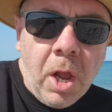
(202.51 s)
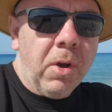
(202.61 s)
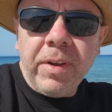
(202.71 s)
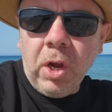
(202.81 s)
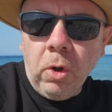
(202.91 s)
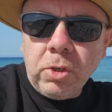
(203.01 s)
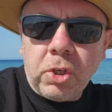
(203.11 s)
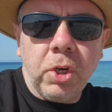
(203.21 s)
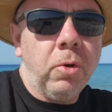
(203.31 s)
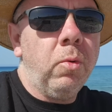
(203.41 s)
Moving on
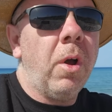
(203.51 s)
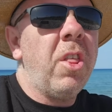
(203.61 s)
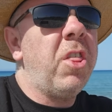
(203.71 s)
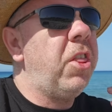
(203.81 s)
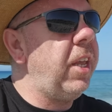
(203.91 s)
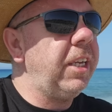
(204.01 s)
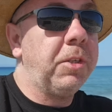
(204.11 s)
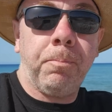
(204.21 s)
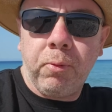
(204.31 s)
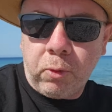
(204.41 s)
to
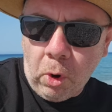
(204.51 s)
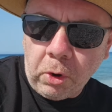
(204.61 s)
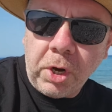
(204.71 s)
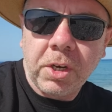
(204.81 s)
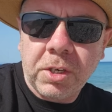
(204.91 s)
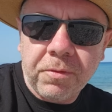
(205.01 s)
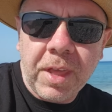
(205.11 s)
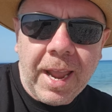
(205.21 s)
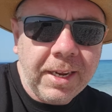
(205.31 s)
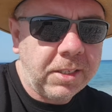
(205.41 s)
this product of
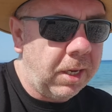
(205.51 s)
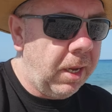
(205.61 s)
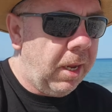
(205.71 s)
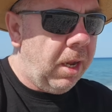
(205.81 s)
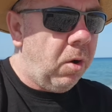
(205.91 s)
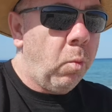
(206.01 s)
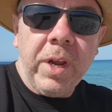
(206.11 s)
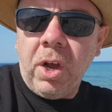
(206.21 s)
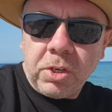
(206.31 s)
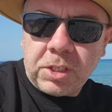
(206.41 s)
theirs,
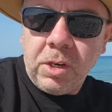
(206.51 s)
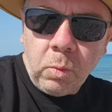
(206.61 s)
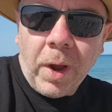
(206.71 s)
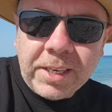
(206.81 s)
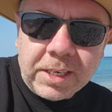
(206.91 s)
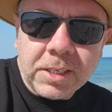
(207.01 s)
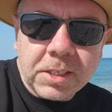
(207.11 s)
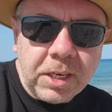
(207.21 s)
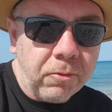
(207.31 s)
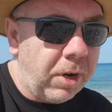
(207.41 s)
we are still waiting to
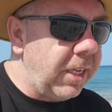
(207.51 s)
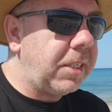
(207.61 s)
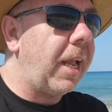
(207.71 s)
see it released.